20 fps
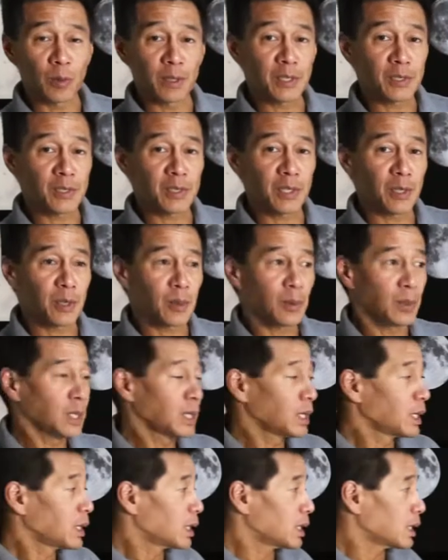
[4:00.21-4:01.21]
ratio,
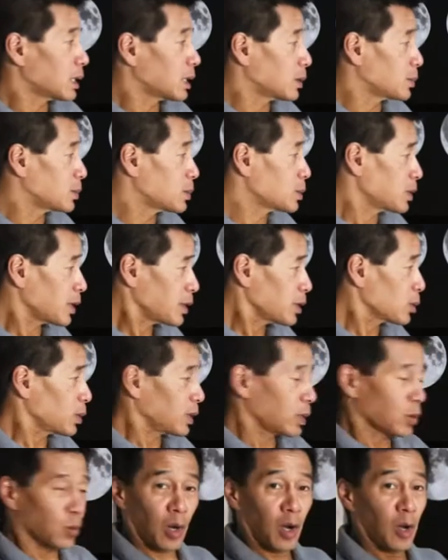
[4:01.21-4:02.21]
there's nothing
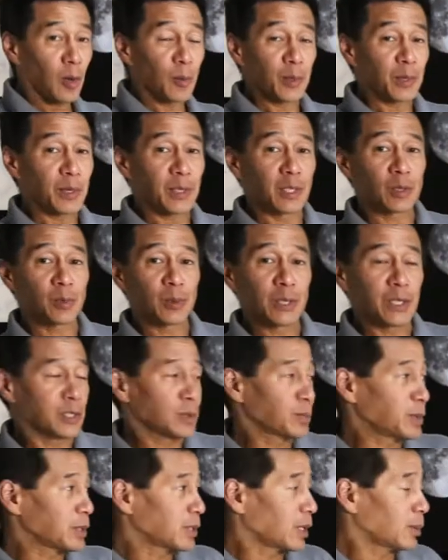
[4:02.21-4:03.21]
really wrong with this. We could
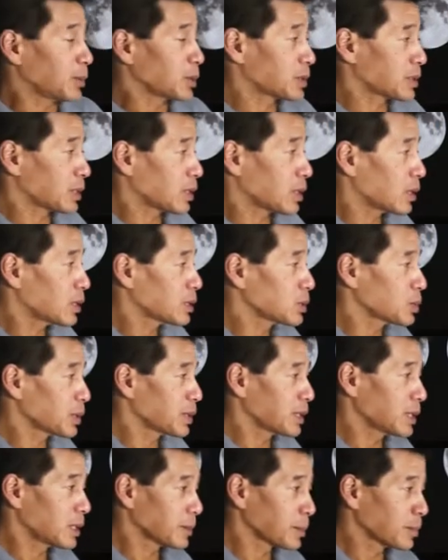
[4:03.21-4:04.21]
split double stars with
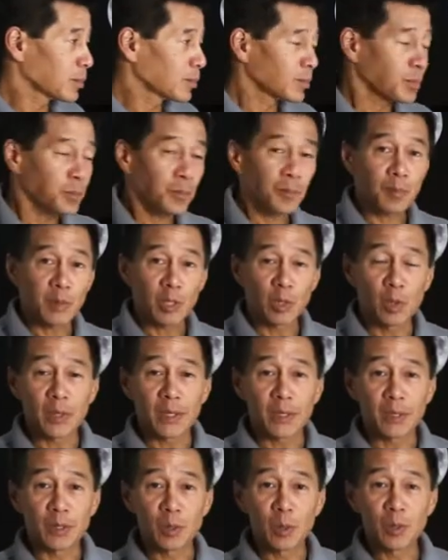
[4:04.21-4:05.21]
it. You
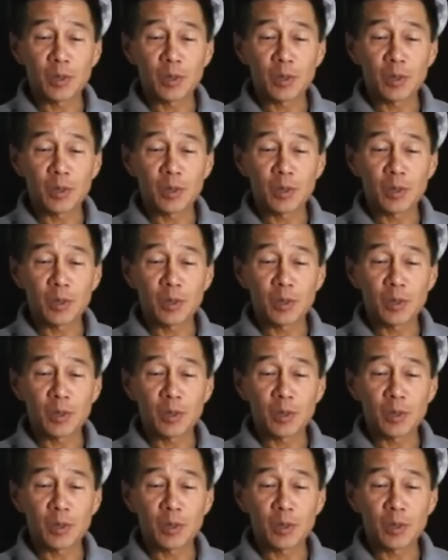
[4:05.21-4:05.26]
can do